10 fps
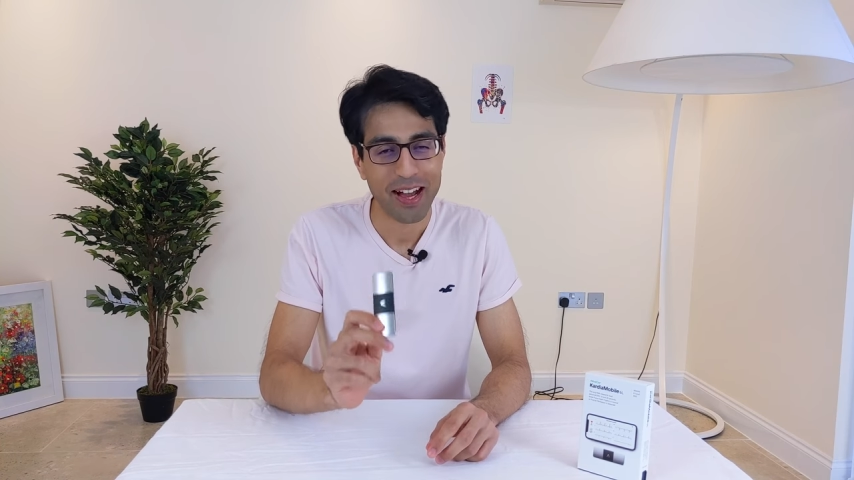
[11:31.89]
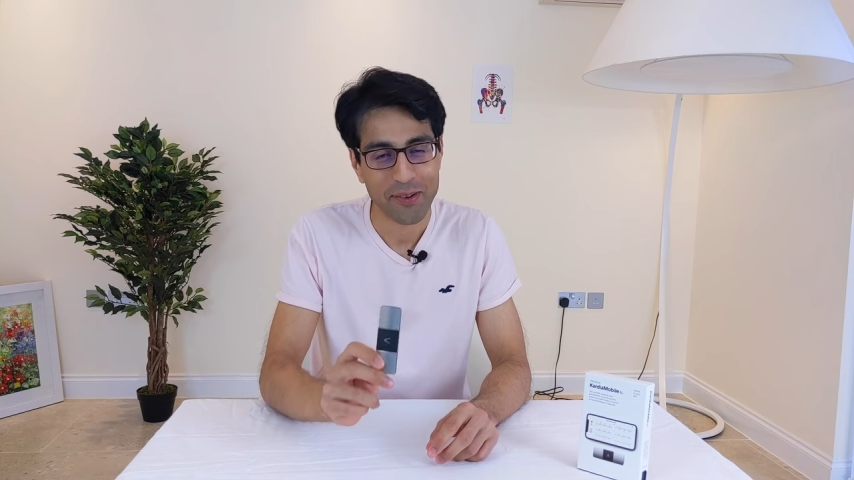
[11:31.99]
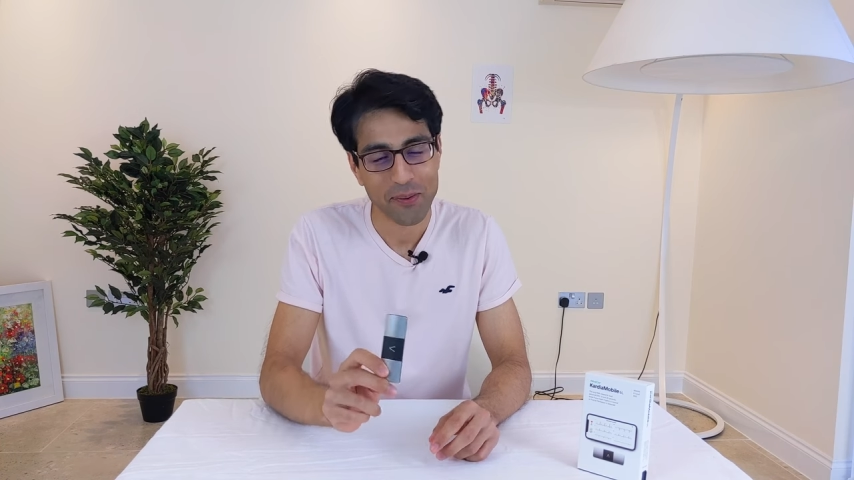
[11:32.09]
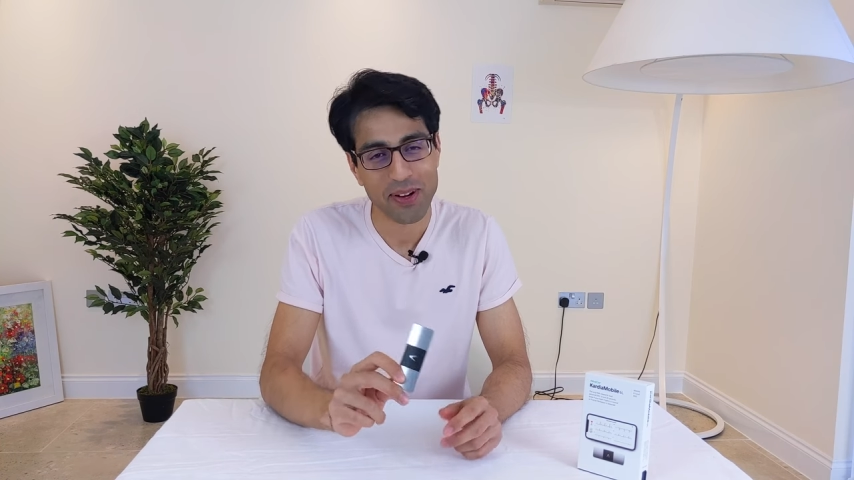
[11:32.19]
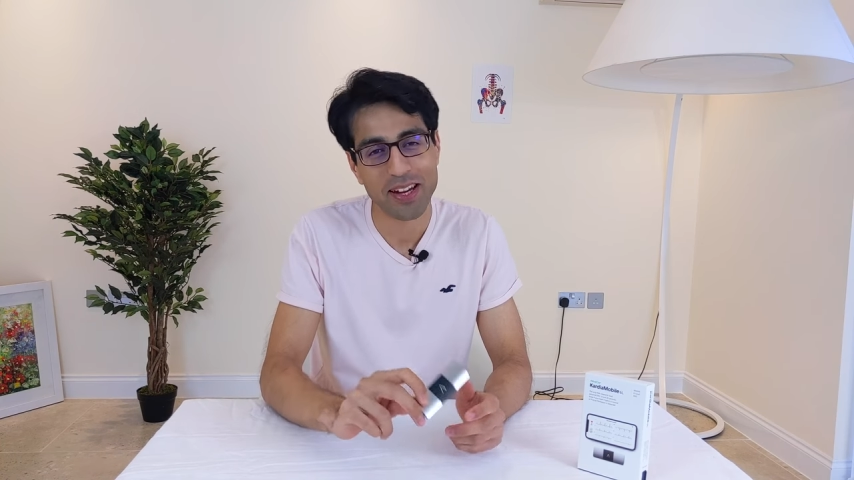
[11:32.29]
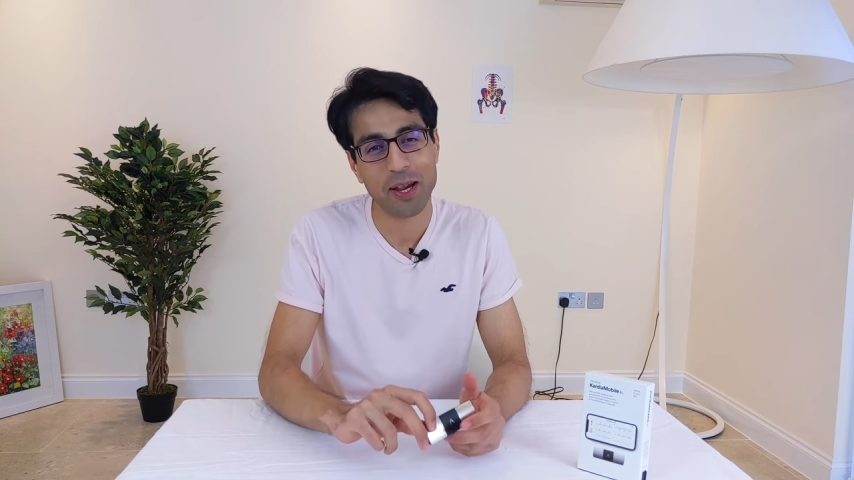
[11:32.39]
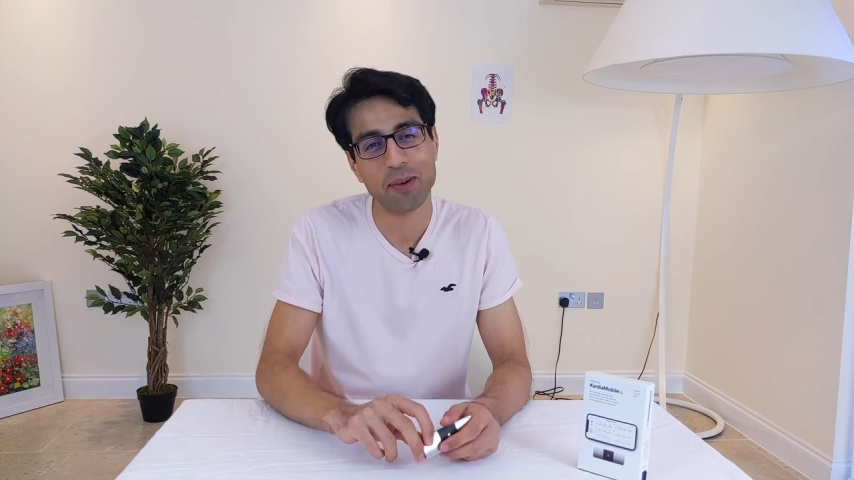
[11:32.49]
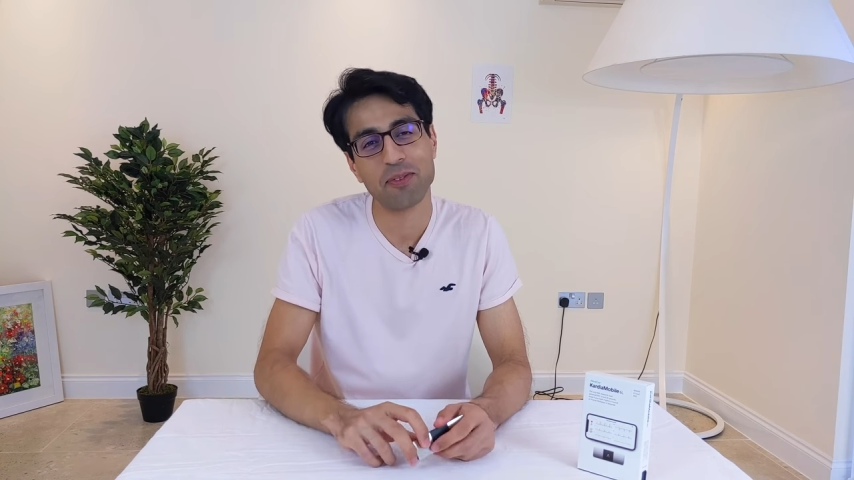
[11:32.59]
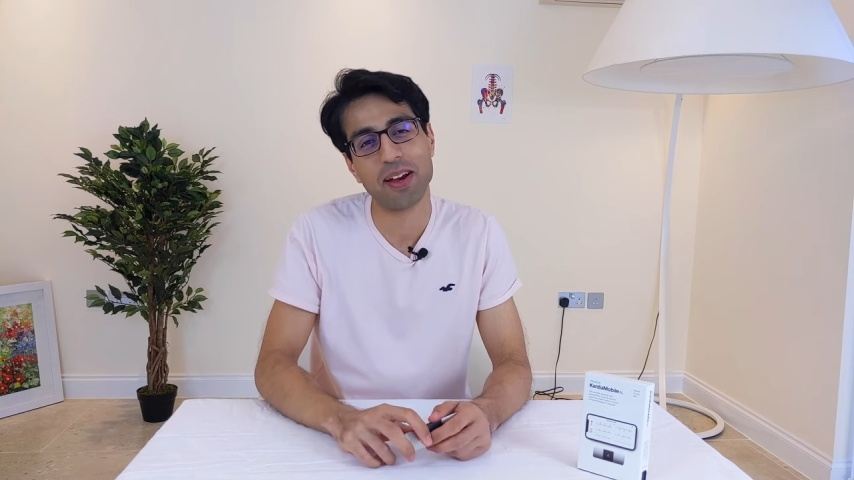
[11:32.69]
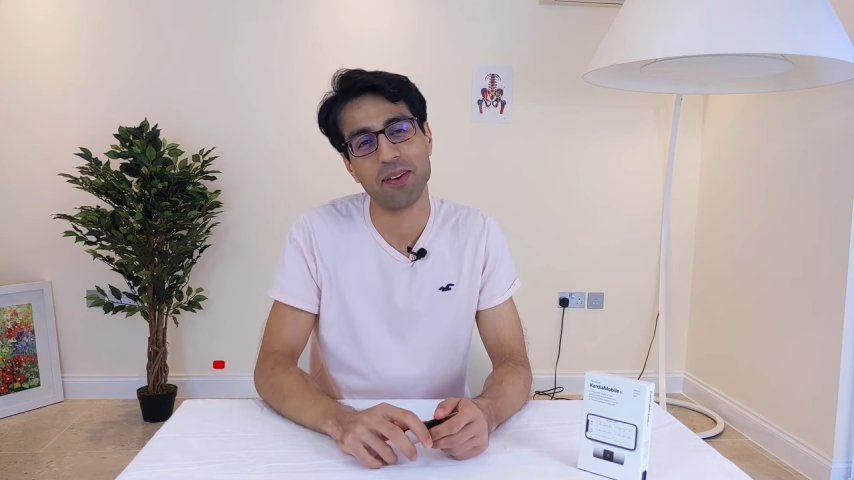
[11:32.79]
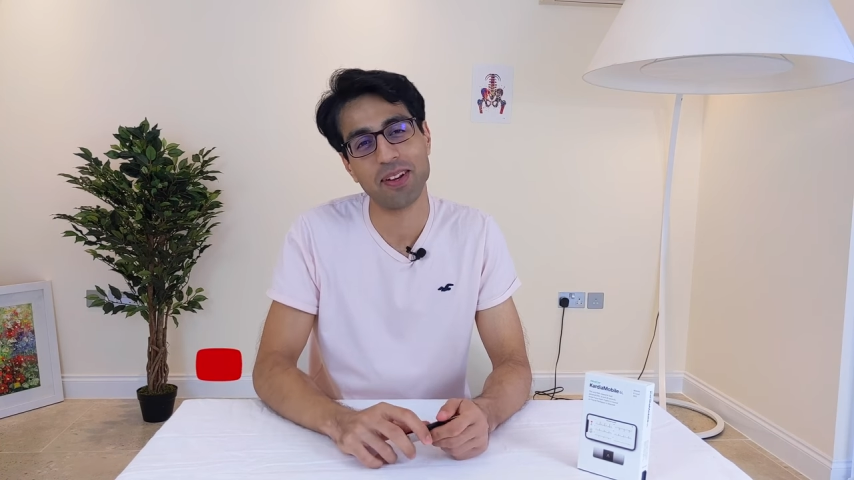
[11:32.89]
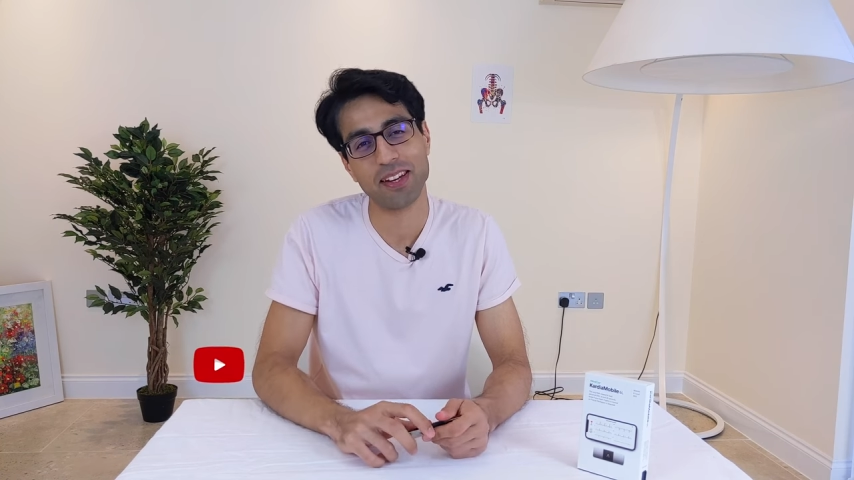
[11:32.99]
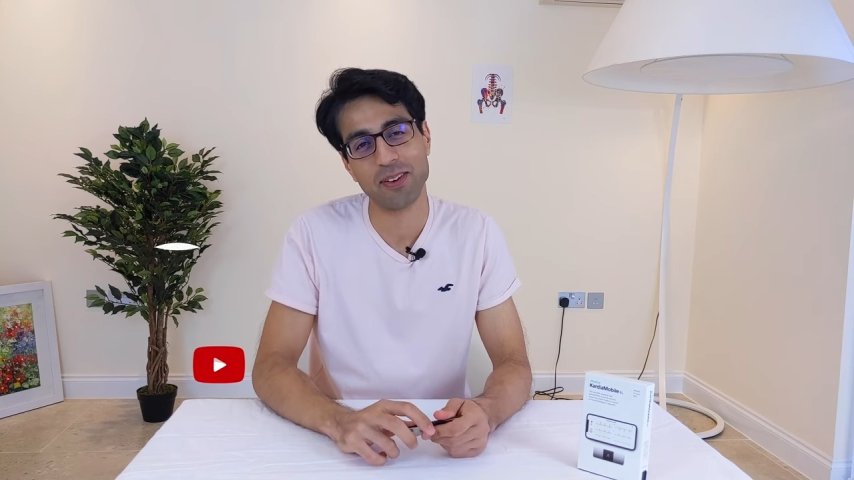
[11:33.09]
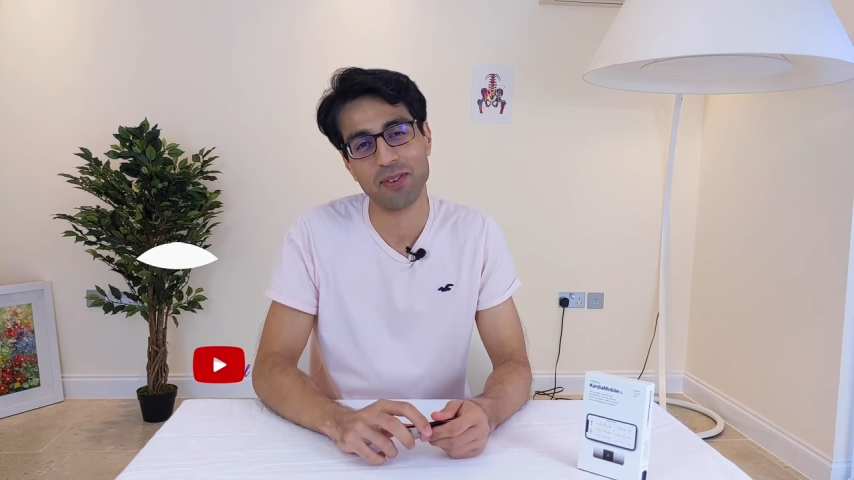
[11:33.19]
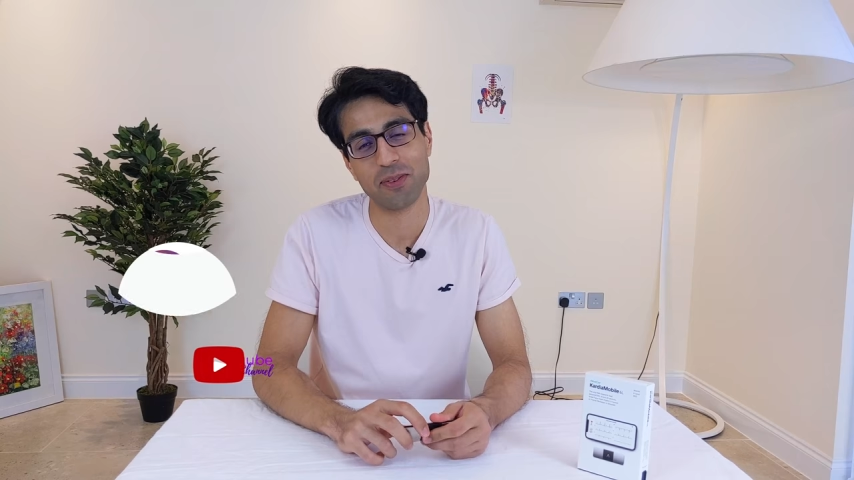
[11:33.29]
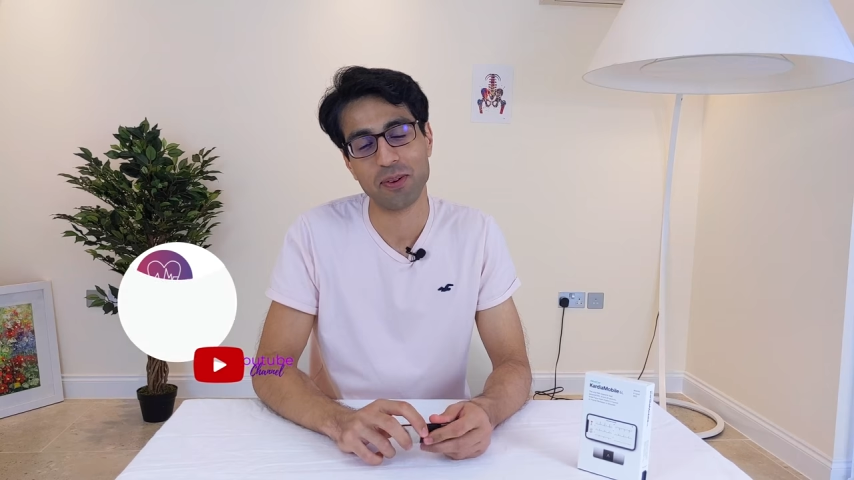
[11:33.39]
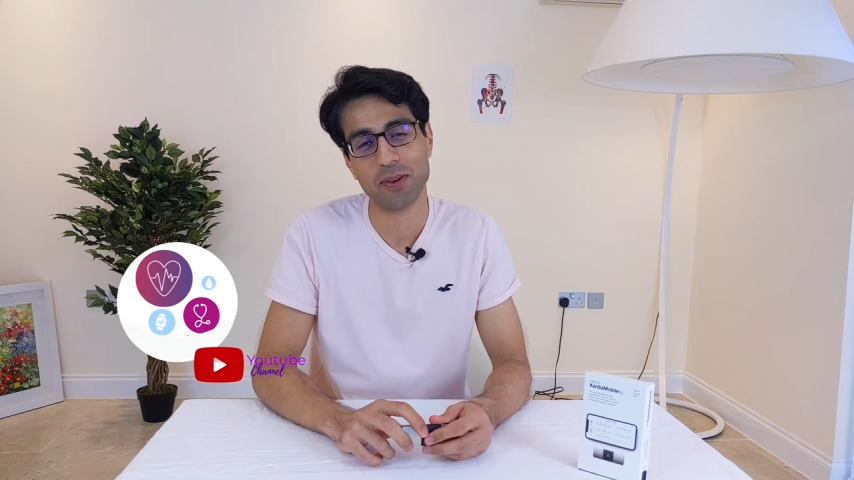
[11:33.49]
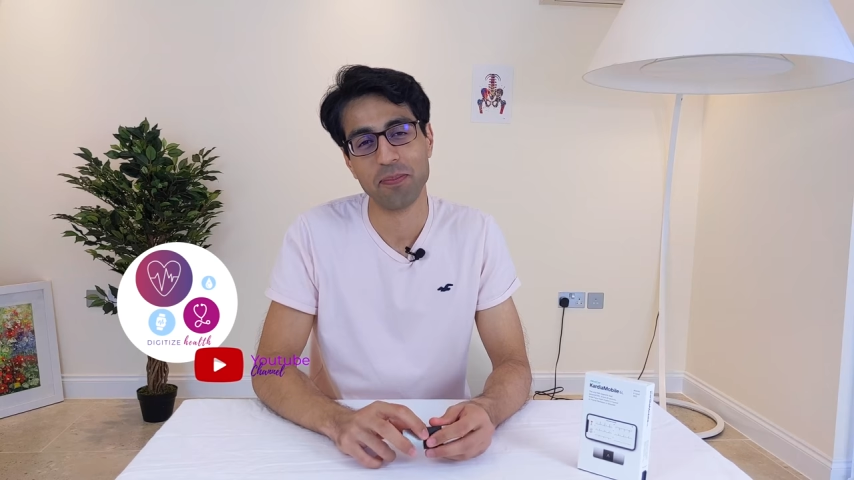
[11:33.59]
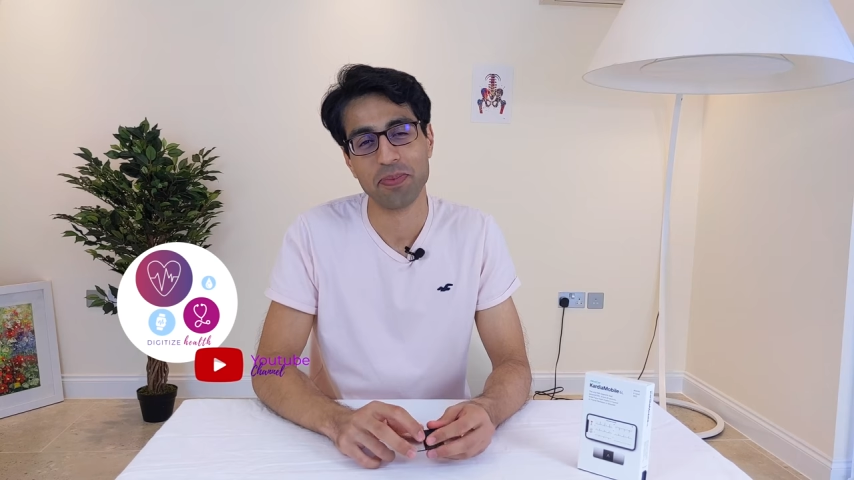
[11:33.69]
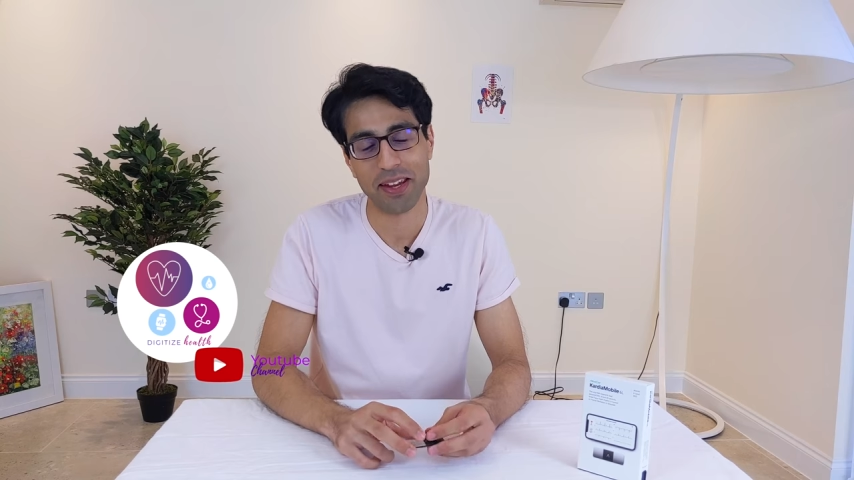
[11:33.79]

I really hope you found it useful,